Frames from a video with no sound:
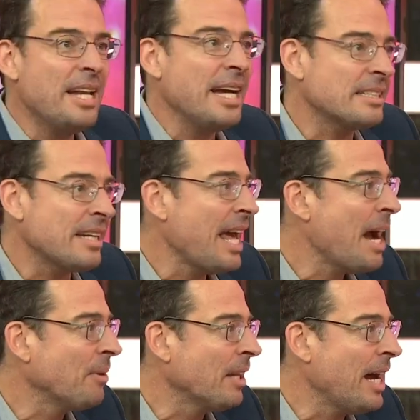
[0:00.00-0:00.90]
next, an
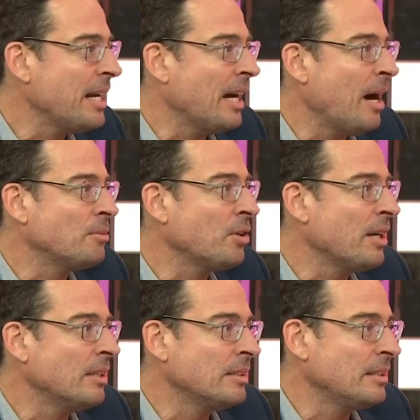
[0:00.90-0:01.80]
hour later, I'm
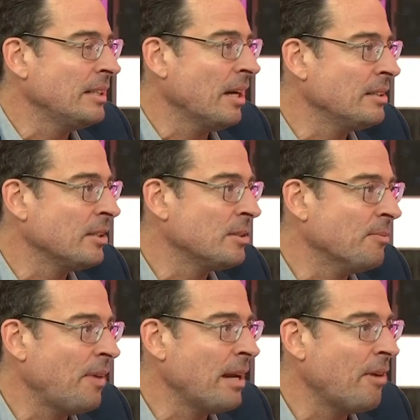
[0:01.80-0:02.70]
trying to, you know, do some
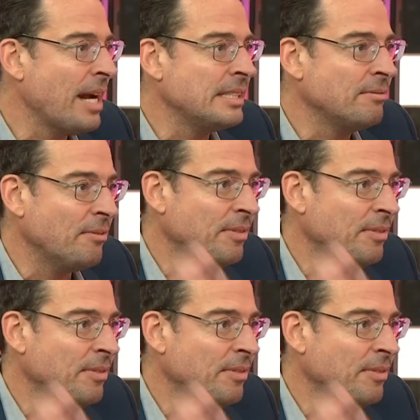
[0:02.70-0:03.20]
fundraising for